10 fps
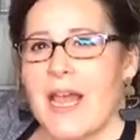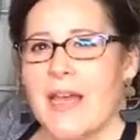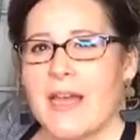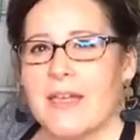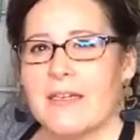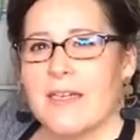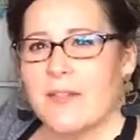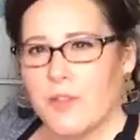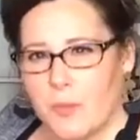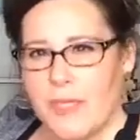and I
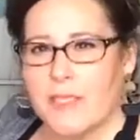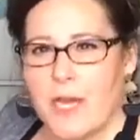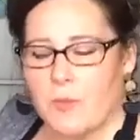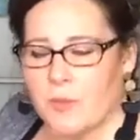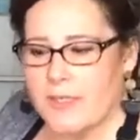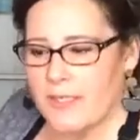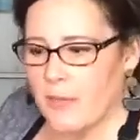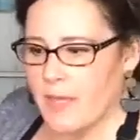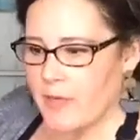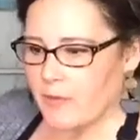think the Big Top will
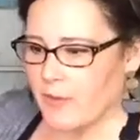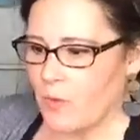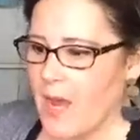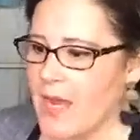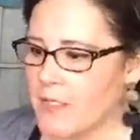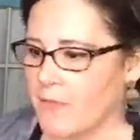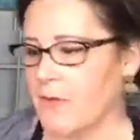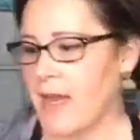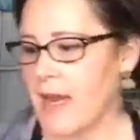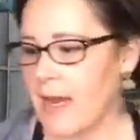seal better than wax
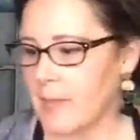for that